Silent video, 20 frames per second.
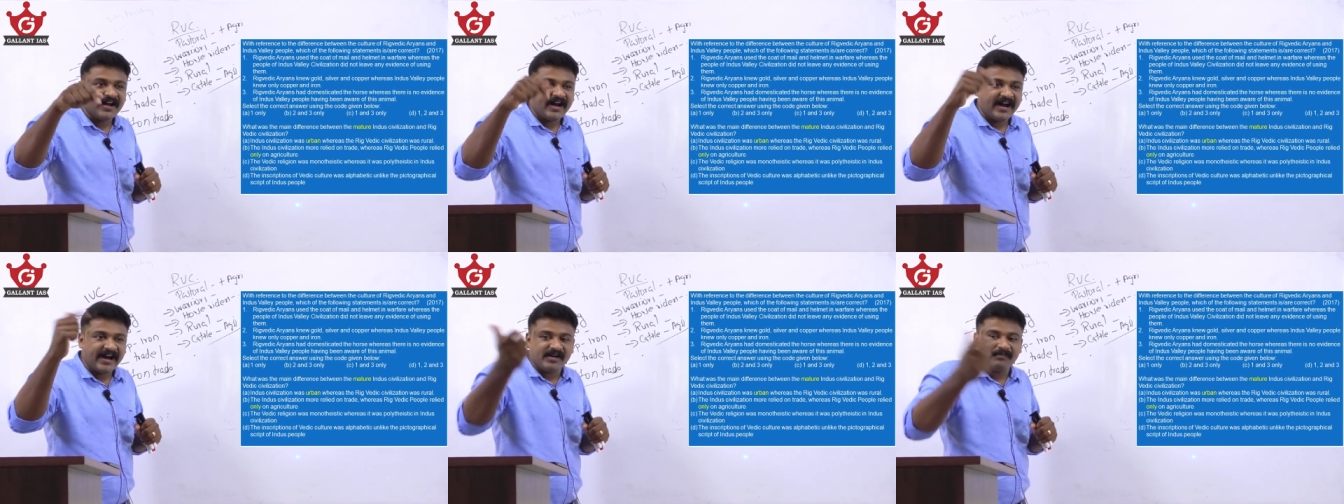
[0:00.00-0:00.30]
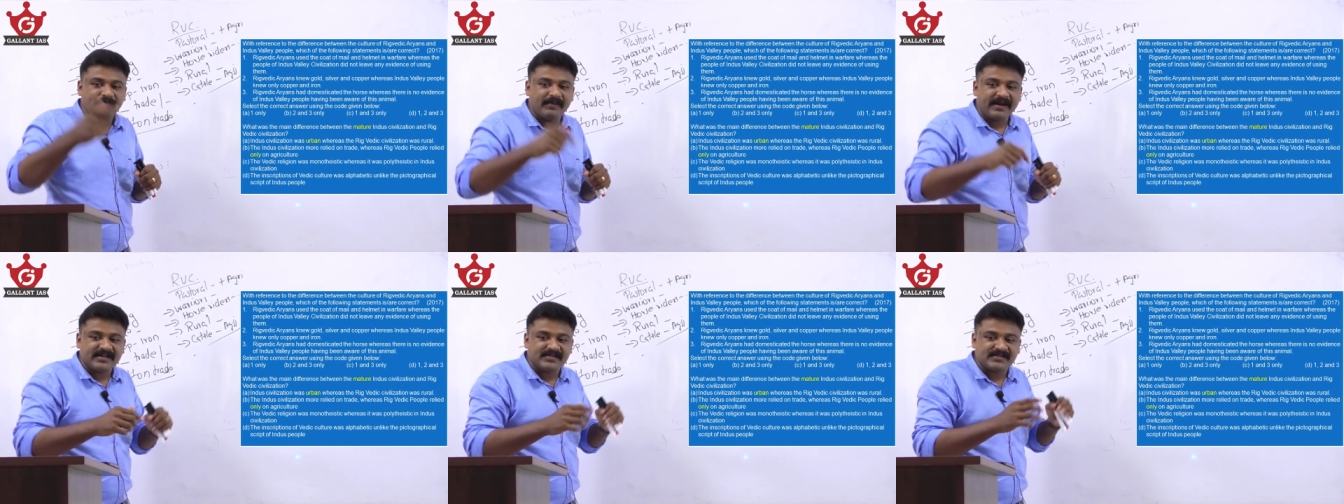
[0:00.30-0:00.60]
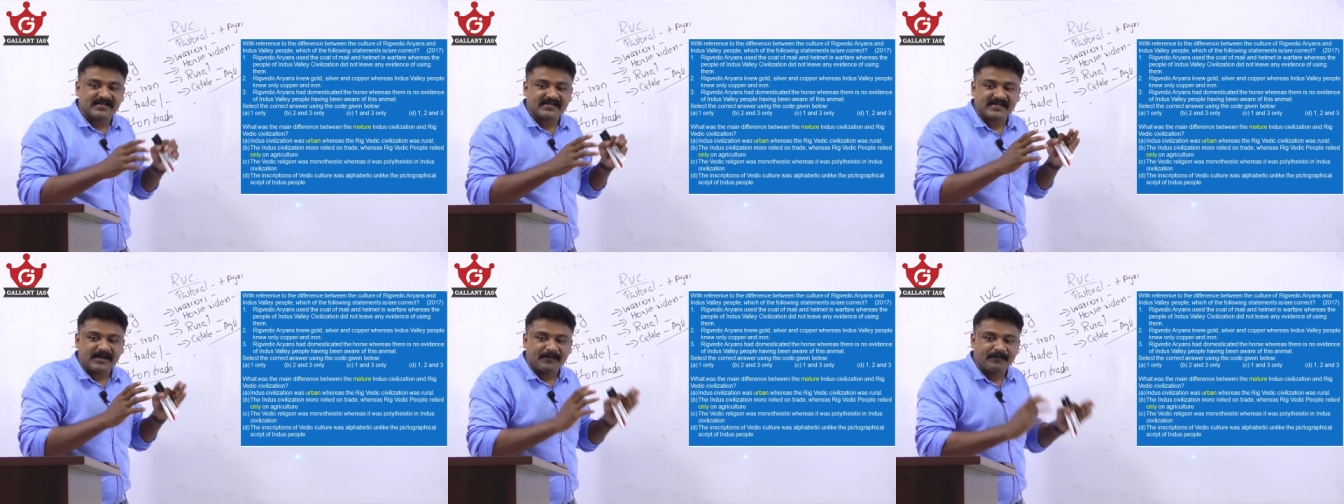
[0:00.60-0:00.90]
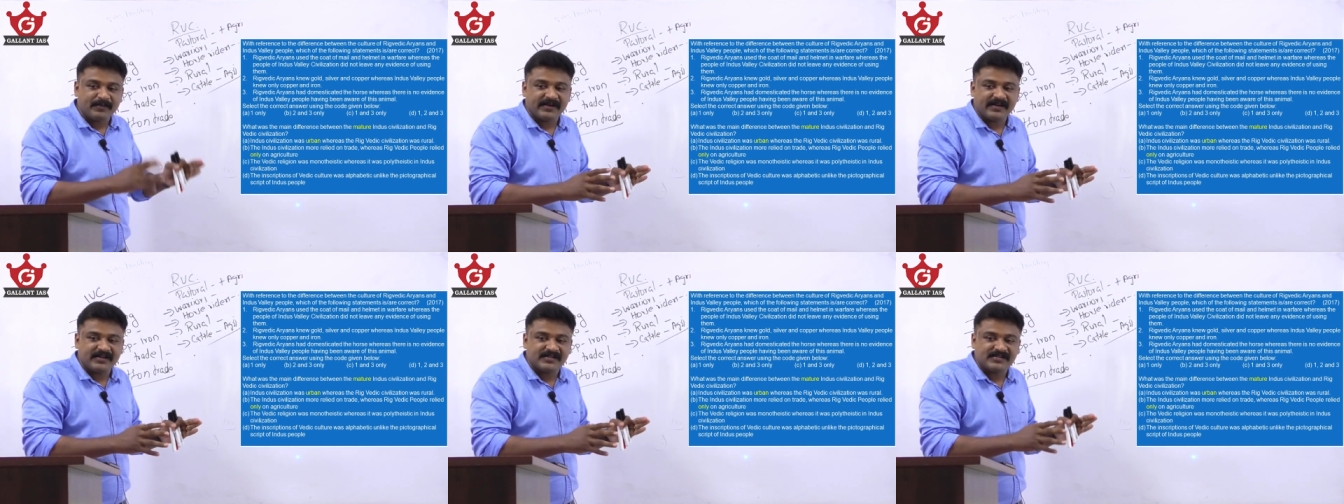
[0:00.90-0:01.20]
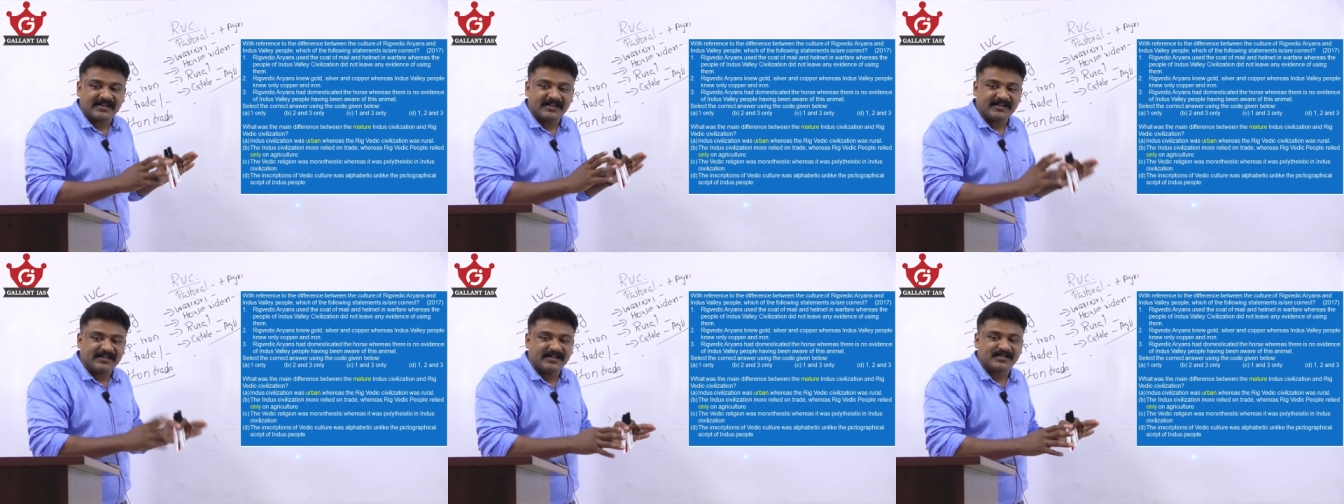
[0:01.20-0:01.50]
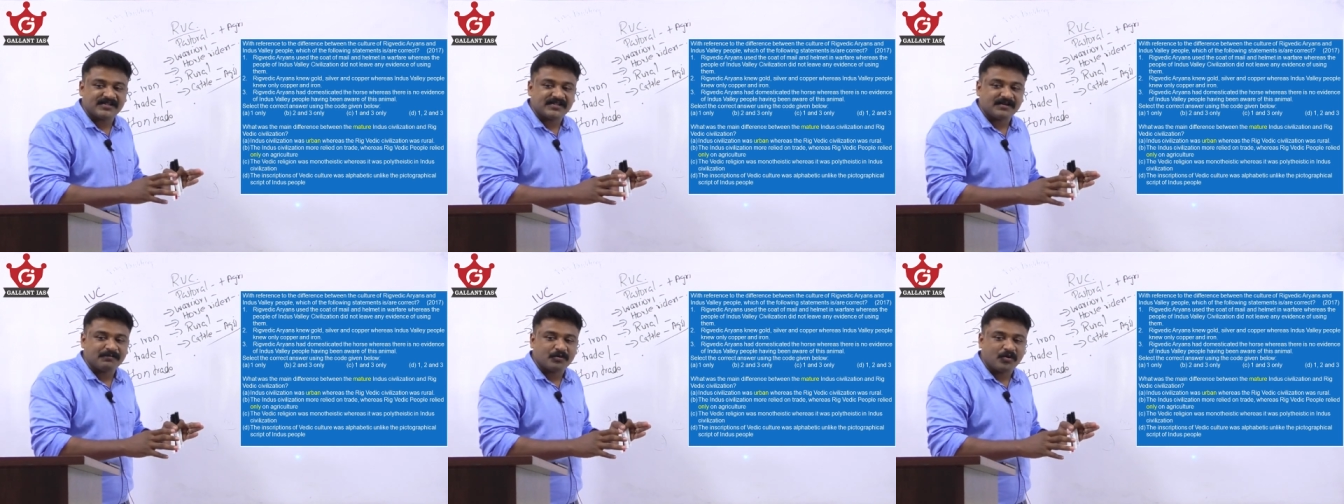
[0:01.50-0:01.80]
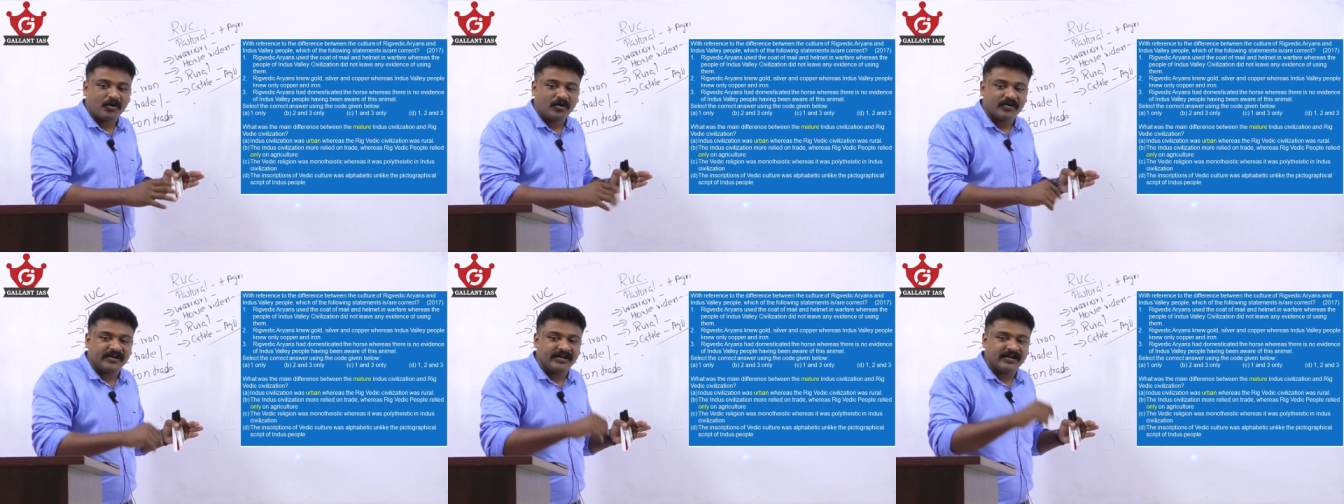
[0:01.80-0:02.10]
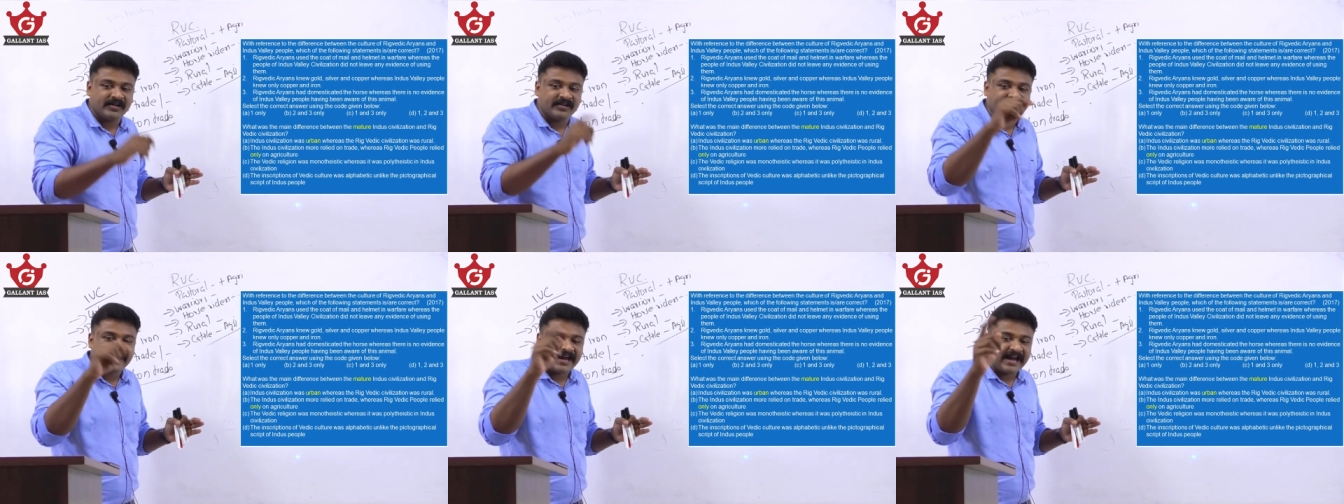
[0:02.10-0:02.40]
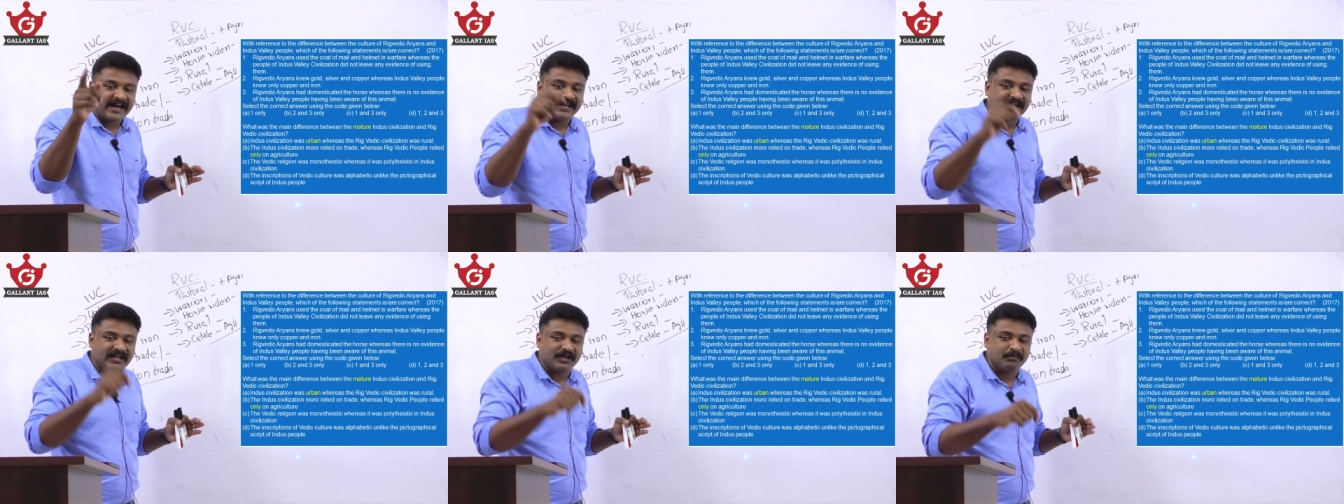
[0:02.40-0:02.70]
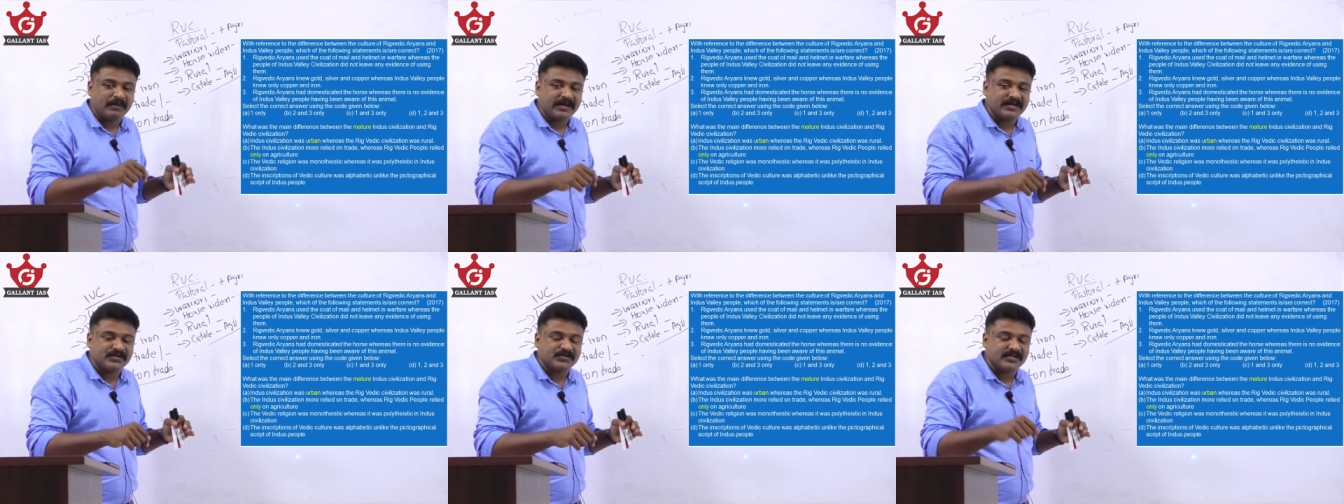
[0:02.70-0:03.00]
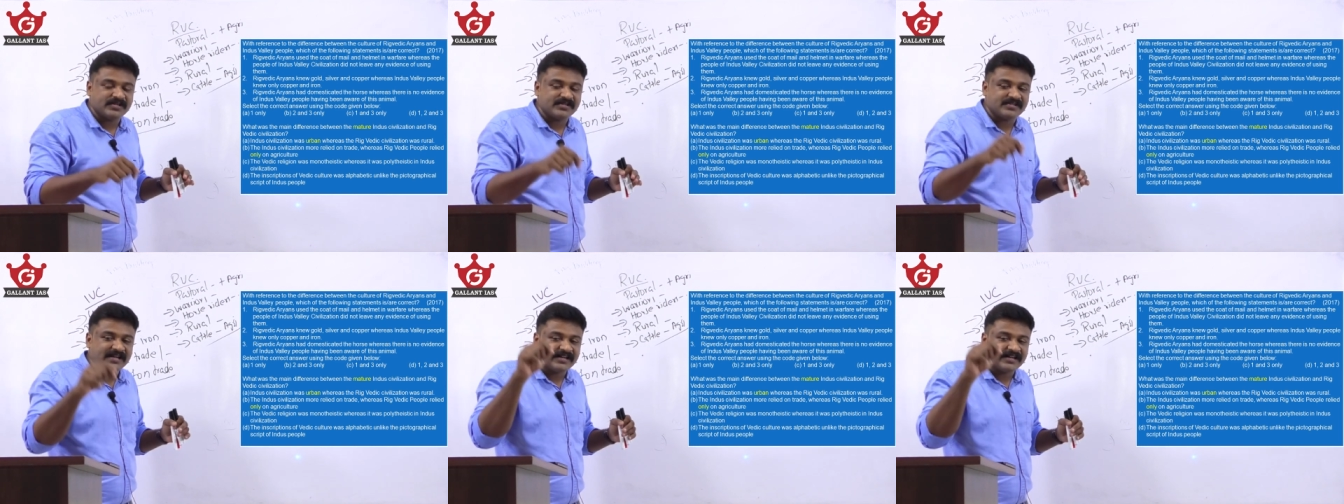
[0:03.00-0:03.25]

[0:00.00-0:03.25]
Iron makes its appearance in Indian subcontinent in the Gangetic basins,